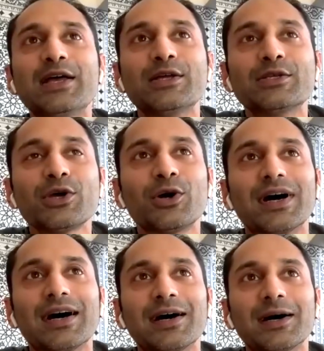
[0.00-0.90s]

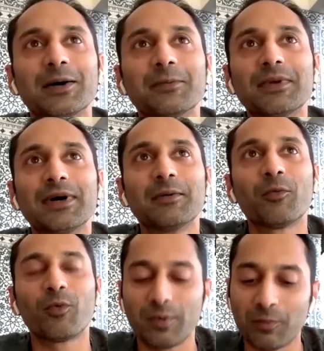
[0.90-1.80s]
So,
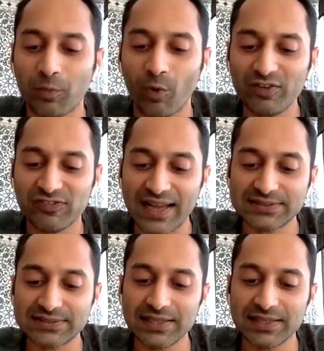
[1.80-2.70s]
what
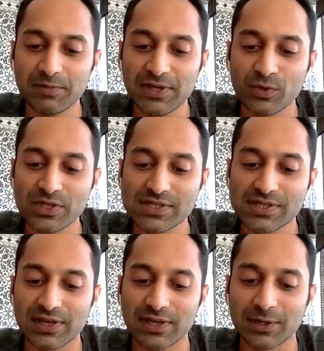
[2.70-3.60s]
fascinated me was,
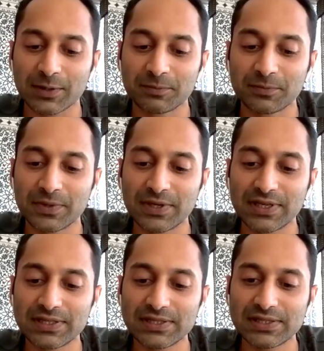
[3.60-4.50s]

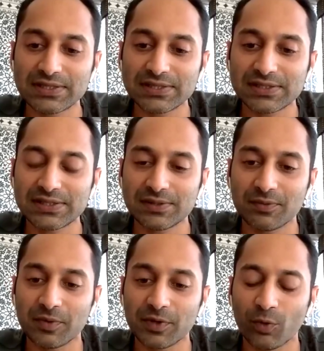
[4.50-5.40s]
she,
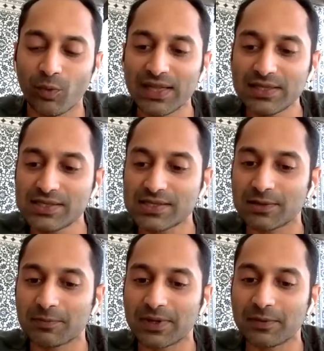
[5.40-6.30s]
you know, once
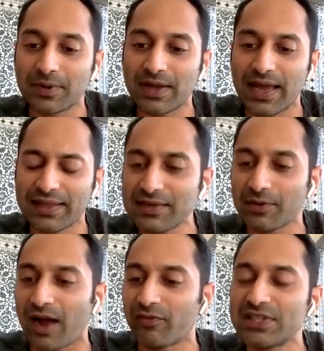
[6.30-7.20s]
I
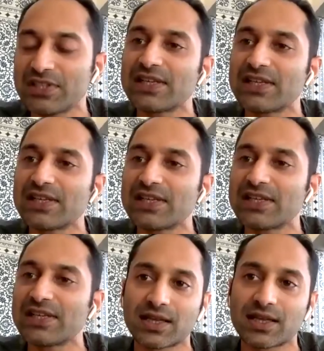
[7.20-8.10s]
think after she read the
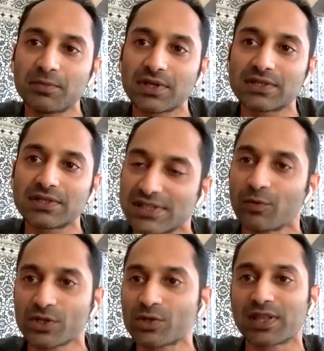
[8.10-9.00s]
script, she
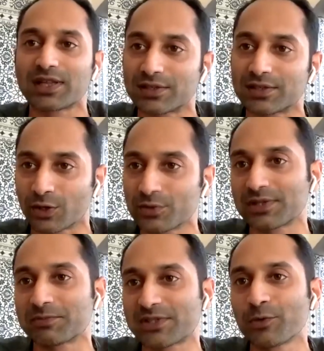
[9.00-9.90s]
was with it. You know,
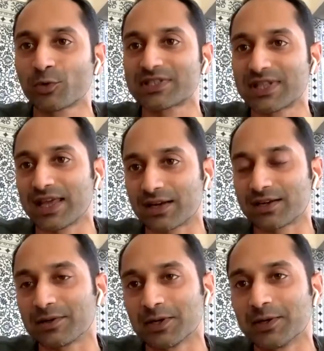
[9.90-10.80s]
she was there.
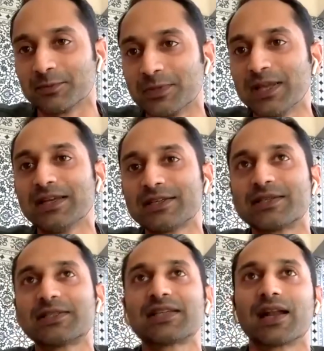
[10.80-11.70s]

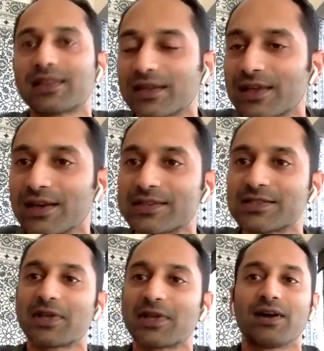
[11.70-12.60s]
She started thinking like
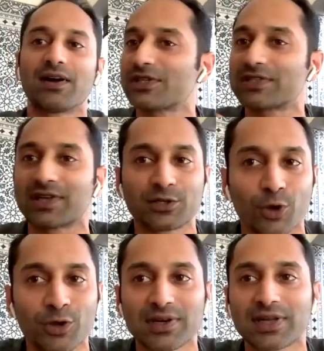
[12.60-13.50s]
Samira. She started
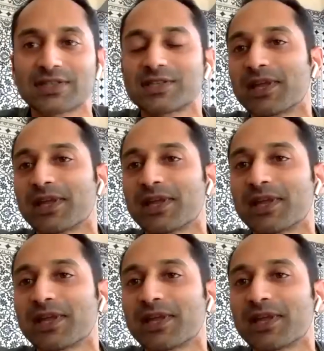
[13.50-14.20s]
talking like Samira.